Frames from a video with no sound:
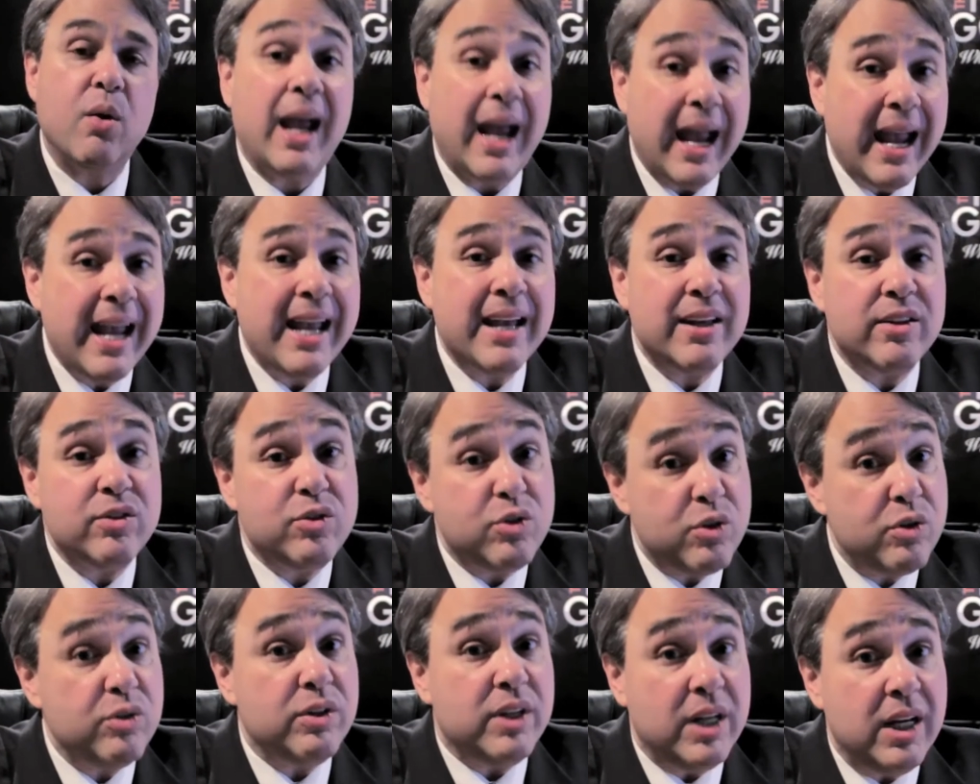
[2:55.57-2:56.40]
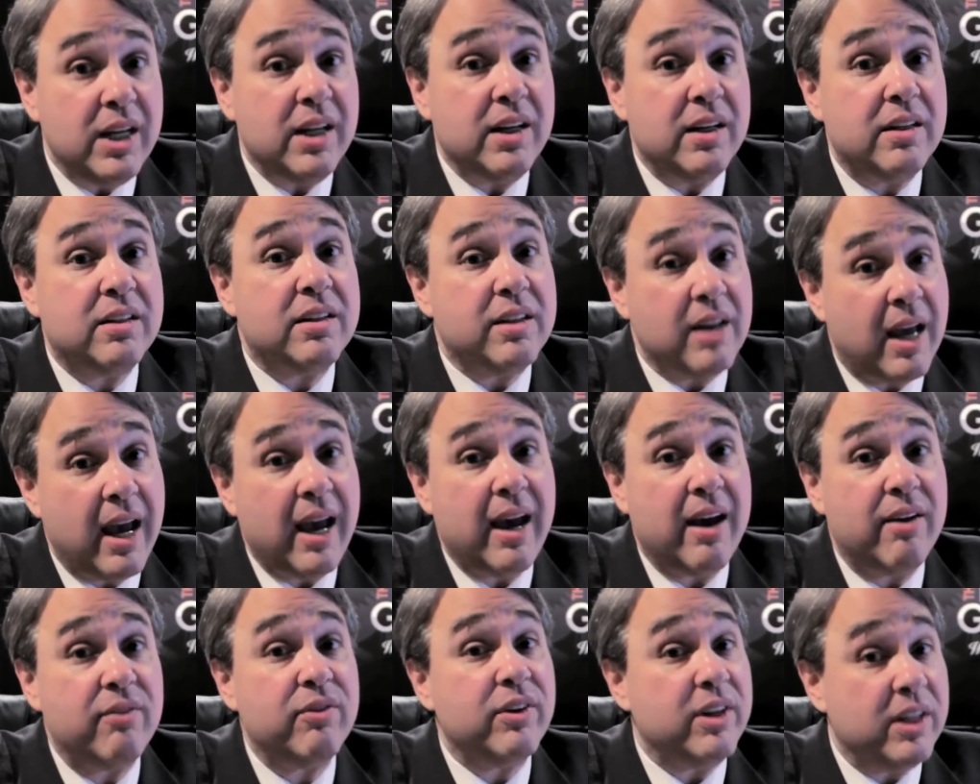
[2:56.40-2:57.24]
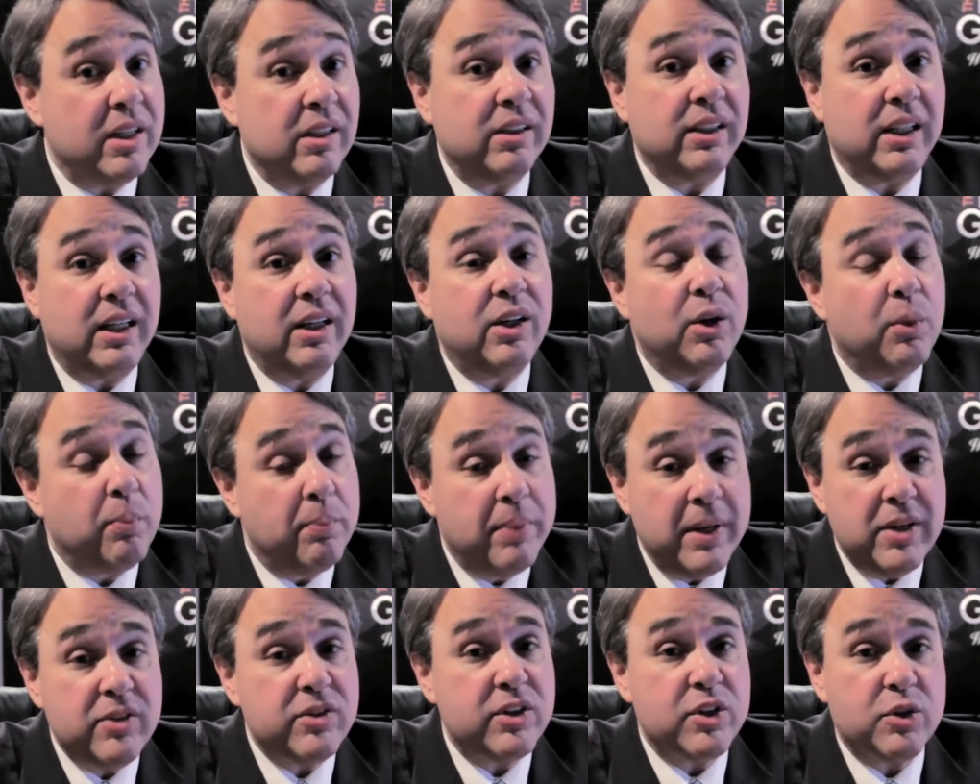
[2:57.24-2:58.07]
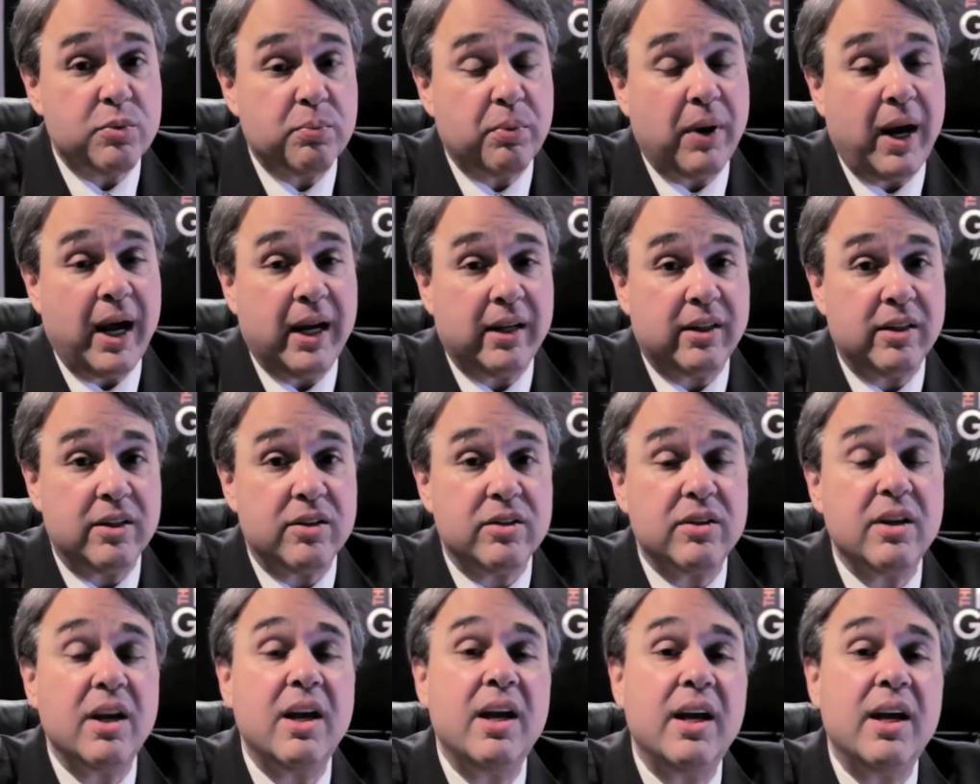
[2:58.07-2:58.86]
And you need to have an illegal business practice.